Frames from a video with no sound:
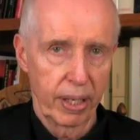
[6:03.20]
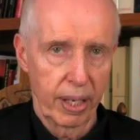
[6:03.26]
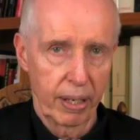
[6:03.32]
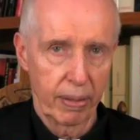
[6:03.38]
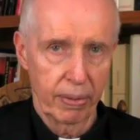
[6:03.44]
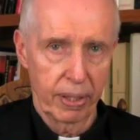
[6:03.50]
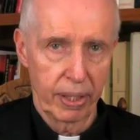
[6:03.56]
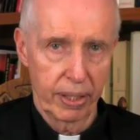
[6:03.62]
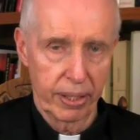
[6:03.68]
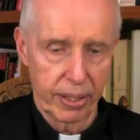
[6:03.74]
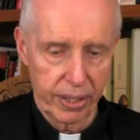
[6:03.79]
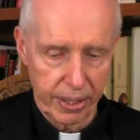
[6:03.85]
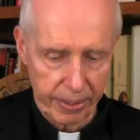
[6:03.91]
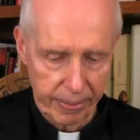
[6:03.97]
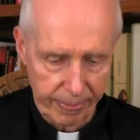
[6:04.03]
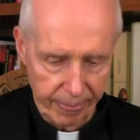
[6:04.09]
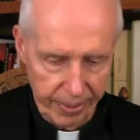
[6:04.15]
Herod is.
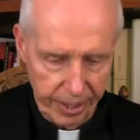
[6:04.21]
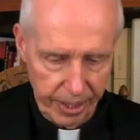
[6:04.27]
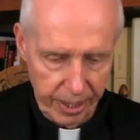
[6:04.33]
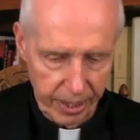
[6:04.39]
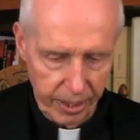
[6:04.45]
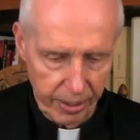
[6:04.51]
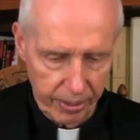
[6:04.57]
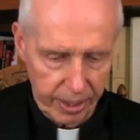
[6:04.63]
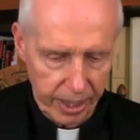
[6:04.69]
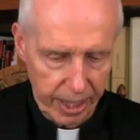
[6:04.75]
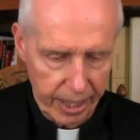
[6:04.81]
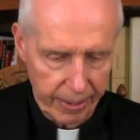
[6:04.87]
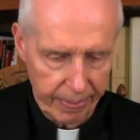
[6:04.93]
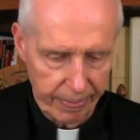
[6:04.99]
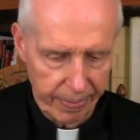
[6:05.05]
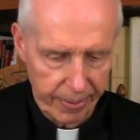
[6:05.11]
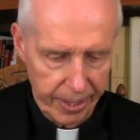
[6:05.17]

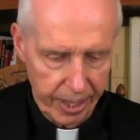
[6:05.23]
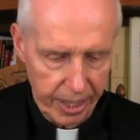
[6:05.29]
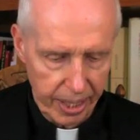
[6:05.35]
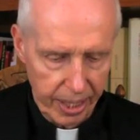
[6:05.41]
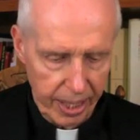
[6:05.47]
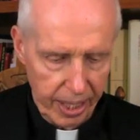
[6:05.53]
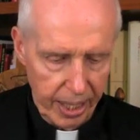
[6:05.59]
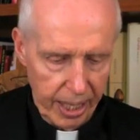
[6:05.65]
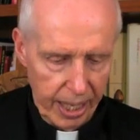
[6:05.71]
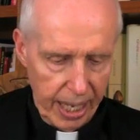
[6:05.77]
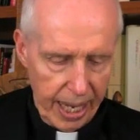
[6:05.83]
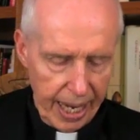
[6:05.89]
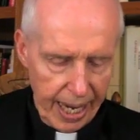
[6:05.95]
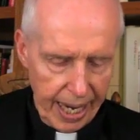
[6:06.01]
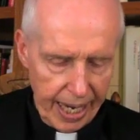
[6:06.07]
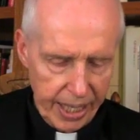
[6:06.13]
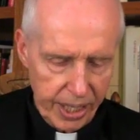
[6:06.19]
Okay?
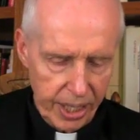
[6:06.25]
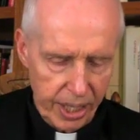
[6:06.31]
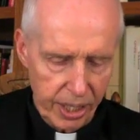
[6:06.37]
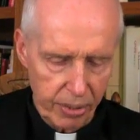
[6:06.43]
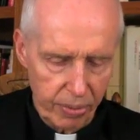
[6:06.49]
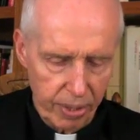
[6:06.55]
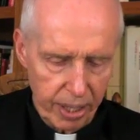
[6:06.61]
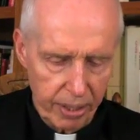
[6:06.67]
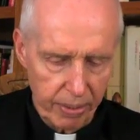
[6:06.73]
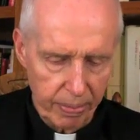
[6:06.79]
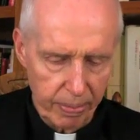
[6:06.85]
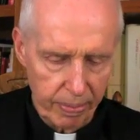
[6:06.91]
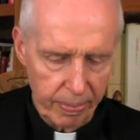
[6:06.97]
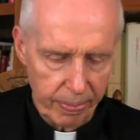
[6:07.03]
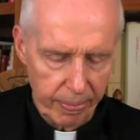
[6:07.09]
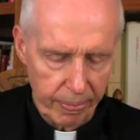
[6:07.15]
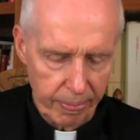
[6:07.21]
As is
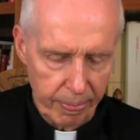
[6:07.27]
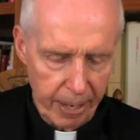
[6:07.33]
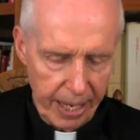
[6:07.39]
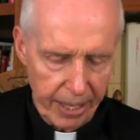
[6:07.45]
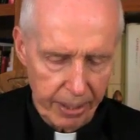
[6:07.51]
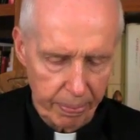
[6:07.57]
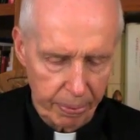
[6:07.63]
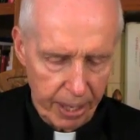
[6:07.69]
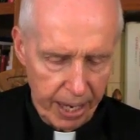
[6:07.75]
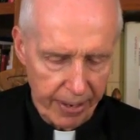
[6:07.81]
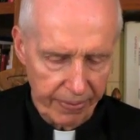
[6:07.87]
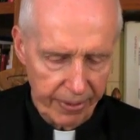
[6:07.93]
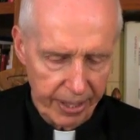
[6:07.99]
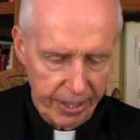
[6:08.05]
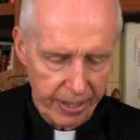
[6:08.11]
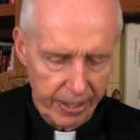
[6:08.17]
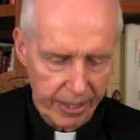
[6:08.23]
written by the
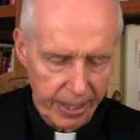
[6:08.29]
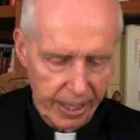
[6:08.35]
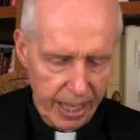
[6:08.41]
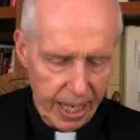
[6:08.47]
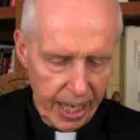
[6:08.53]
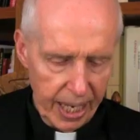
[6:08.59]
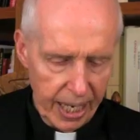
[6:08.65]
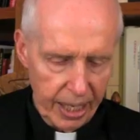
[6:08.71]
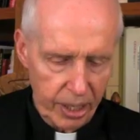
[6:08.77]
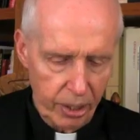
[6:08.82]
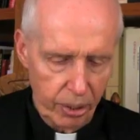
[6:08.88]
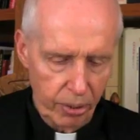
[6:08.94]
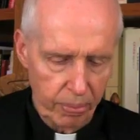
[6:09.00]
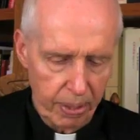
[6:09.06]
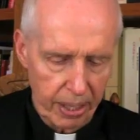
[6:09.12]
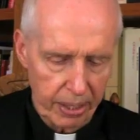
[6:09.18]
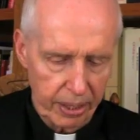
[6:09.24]
prophet, and
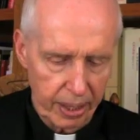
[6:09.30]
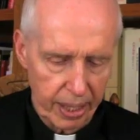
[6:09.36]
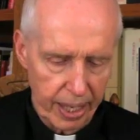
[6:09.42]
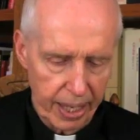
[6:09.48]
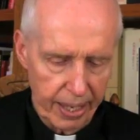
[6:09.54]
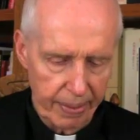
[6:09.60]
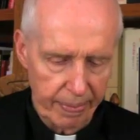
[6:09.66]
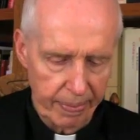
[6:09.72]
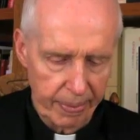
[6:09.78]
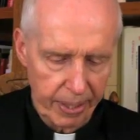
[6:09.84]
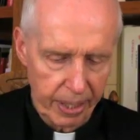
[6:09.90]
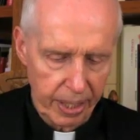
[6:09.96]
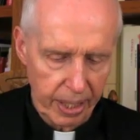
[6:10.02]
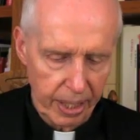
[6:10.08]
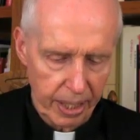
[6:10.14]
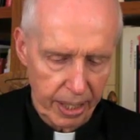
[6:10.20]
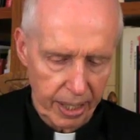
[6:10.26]
you, Bethlehem,
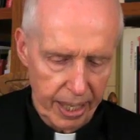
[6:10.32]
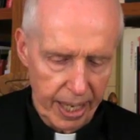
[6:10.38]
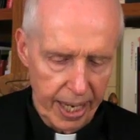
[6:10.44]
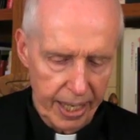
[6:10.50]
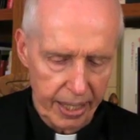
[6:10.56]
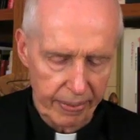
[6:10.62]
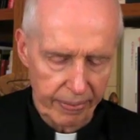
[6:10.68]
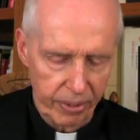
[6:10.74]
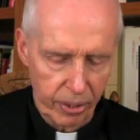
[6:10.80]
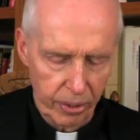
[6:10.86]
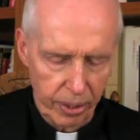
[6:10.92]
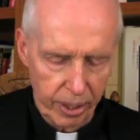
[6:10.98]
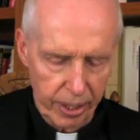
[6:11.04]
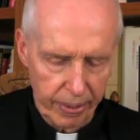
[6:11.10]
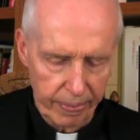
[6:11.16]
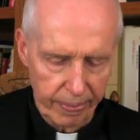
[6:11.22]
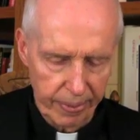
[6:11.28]
land of
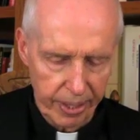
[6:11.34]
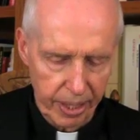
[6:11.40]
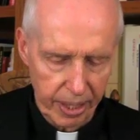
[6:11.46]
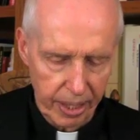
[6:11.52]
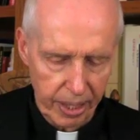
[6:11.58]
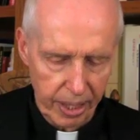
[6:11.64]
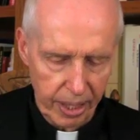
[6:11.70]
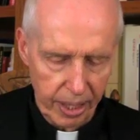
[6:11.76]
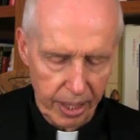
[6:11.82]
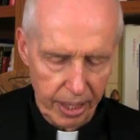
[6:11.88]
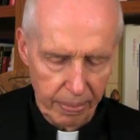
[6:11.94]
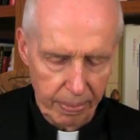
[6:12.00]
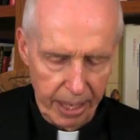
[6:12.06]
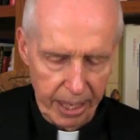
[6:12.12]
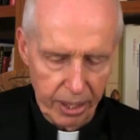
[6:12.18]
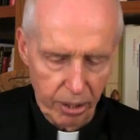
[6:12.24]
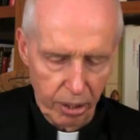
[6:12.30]
Judah,
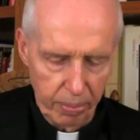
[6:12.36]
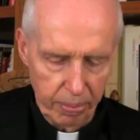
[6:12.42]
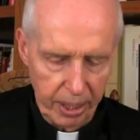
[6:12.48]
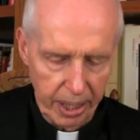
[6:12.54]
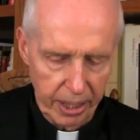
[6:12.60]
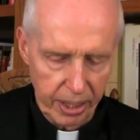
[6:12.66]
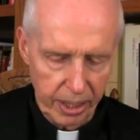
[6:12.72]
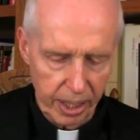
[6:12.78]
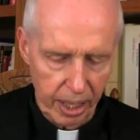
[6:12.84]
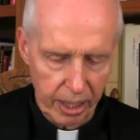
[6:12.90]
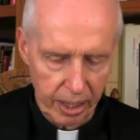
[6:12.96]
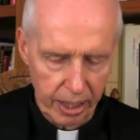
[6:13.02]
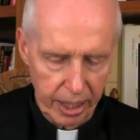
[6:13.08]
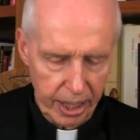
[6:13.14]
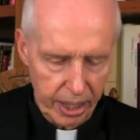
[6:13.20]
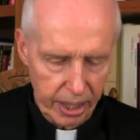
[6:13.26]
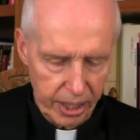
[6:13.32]
by no means are
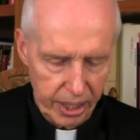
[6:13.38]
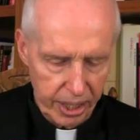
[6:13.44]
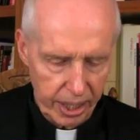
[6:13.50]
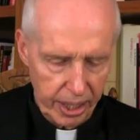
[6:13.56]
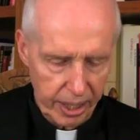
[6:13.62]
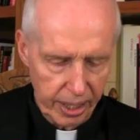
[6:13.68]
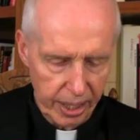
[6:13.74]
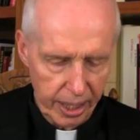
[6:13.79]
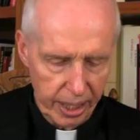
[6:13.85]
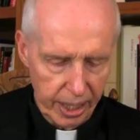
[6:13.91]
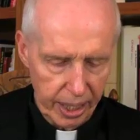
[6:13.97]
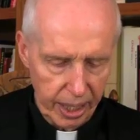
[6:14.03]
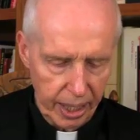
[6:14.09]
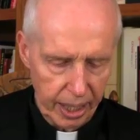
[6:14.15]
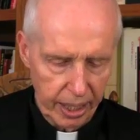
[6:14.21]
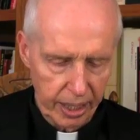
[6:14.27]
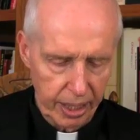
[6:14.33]
least
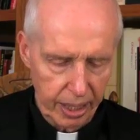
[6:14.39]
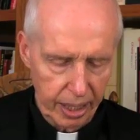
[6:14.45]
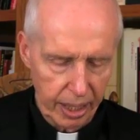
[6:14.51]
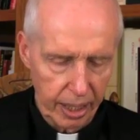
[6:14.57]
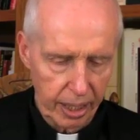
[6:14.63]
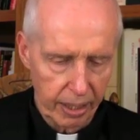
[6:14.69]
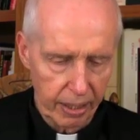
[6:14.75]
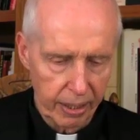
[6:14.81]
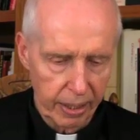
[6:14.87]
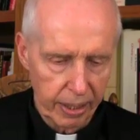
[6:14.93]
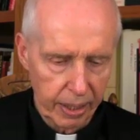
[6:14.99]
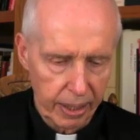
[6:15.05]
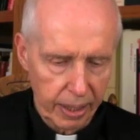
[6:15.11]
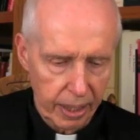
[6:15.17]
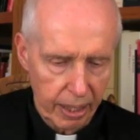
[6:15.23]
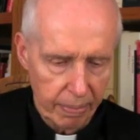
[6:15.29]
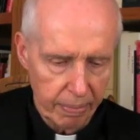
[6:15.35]
in the
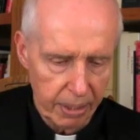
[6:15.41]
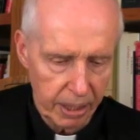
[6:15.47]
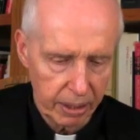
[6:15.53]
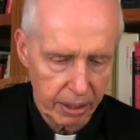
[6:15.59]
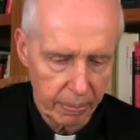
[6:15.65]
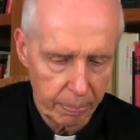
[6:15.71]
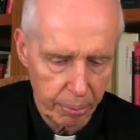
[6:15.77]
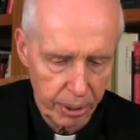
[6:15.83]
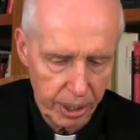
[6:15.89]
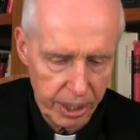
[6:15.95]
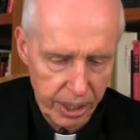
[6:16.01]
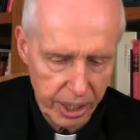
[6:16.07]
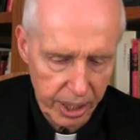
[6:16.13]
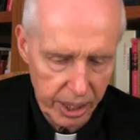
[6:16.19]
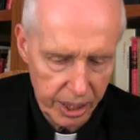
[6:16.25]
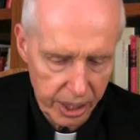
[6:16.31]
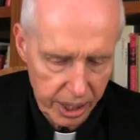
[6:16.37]
among the
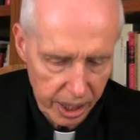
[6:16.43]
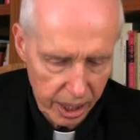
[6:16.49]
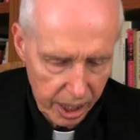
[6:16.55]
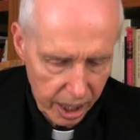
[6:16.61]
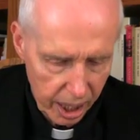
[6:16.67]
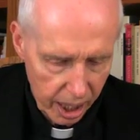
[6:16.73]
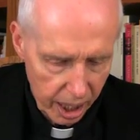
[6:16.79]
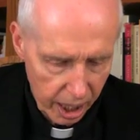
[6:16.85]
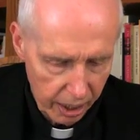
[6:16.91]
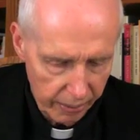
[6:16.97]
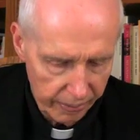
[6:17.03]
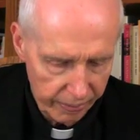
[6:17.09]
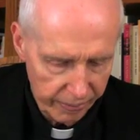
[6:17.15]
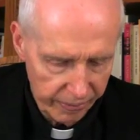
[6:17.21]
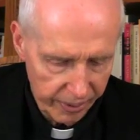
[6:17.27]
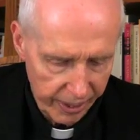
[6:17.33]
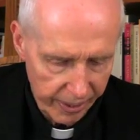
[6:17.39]
princes
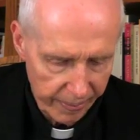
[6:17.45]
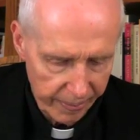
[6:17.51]
of